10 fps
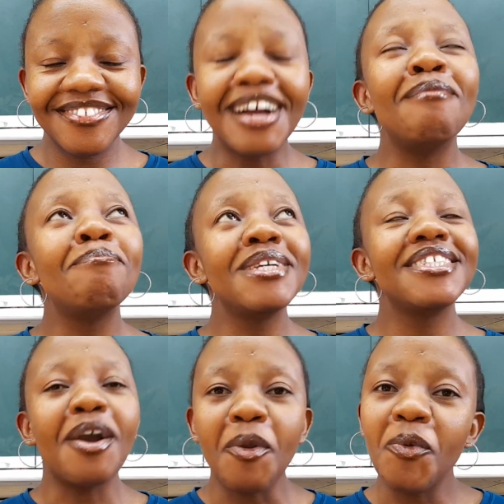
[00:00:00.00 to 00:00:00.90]
I miss
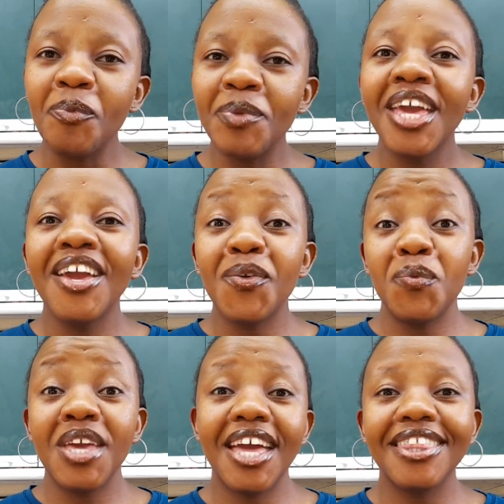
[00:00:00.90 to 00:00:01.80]
hope
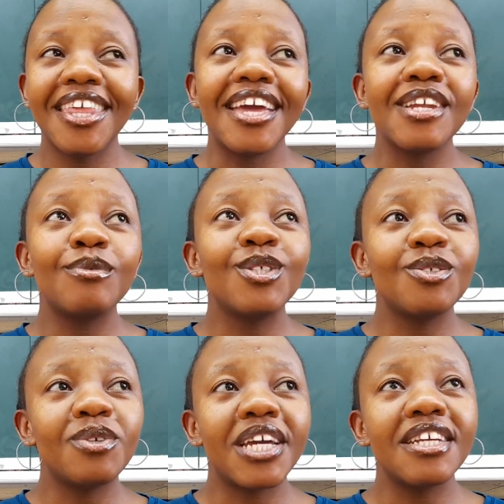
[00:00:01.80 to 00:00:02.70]
We had that. It was
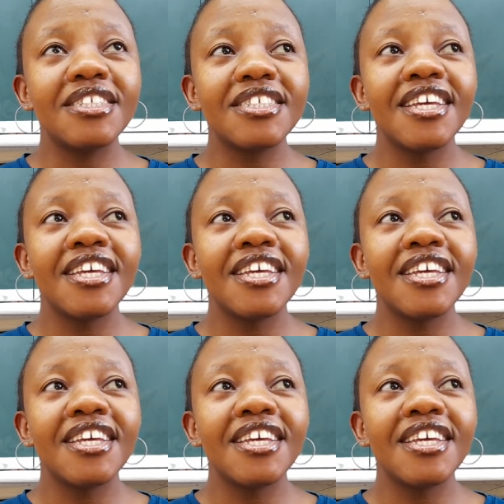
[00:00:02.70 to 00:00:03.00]
so nice.